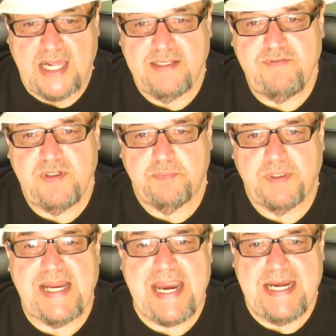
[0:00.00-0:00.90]
I lived in
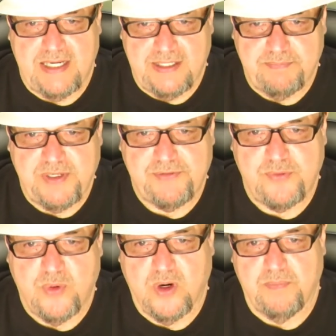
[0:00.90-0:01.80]
Pereira
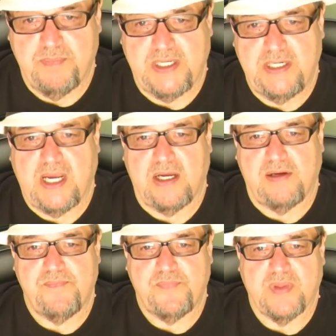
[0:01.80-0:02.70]
before, but
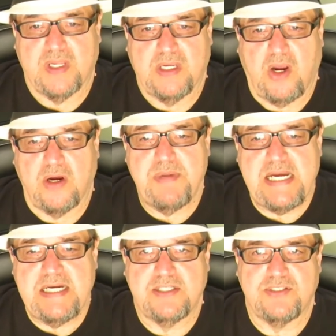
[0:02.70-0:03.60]

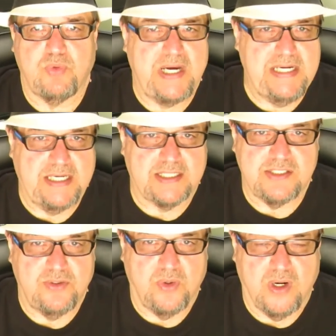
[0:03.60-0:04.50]
Armenia is right
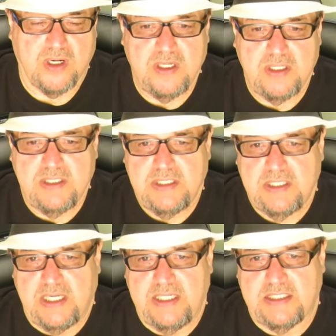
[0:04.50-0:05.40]
next door.
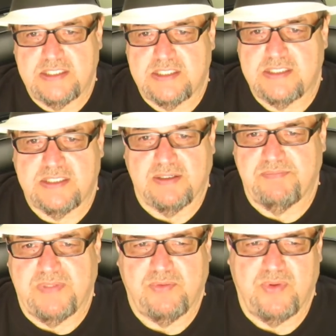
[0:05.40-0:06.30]
It's
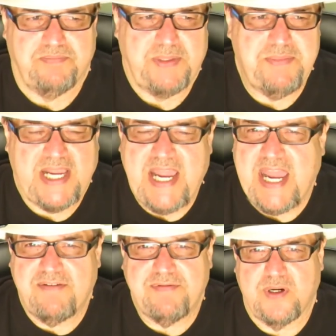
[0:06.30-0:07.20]
what, maybe a
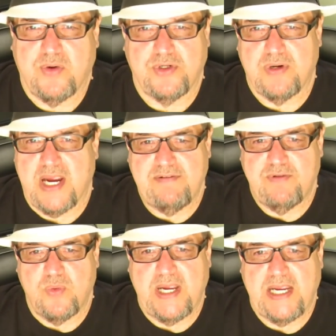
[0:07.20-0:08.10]
half an hour drive
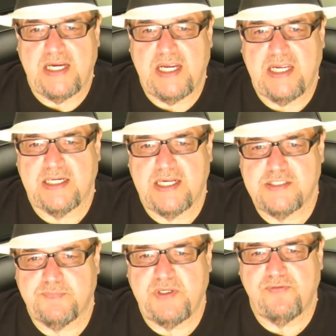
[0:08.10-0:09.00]
away. And I
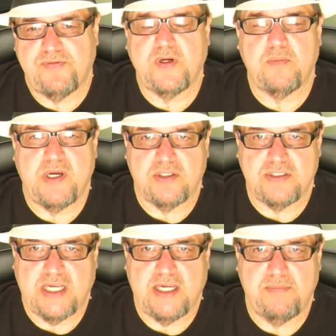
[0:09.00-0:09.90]
spent a fair amount
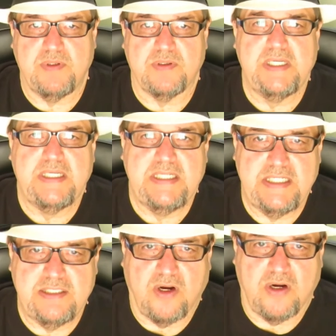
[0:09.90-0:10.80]
of time
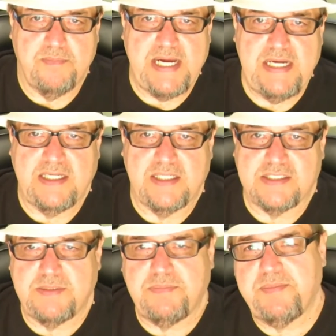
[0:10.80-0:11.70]
in Armenia
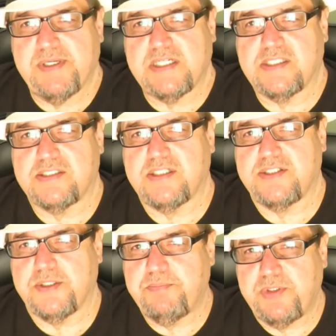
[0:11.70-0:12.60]
simply because it's
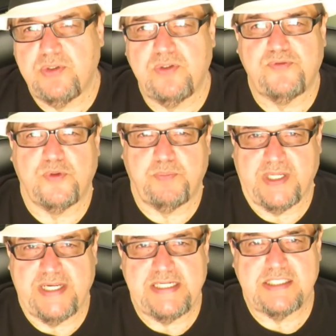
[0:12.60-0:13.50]
such a beautiful
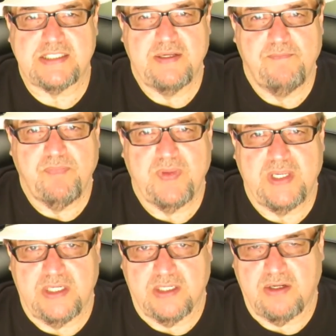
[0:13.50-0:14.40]
place
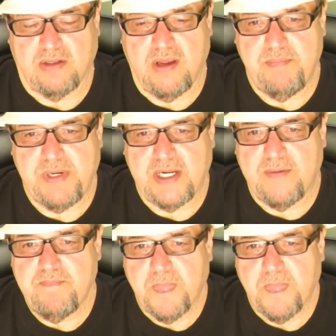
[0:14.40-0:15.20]
in Colombia.